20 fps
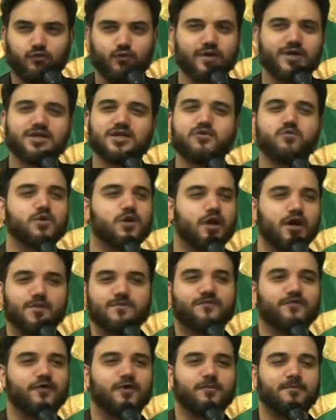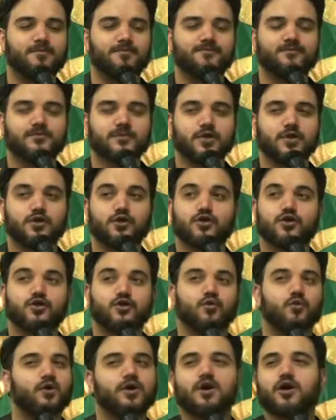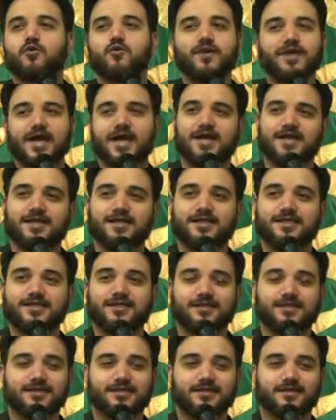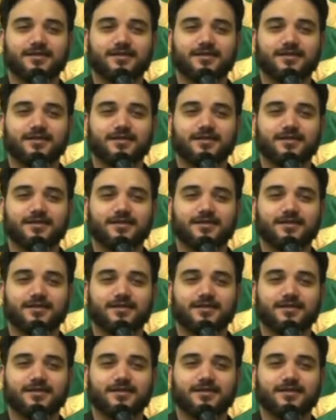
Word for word: Where did we come from? Where are we headed?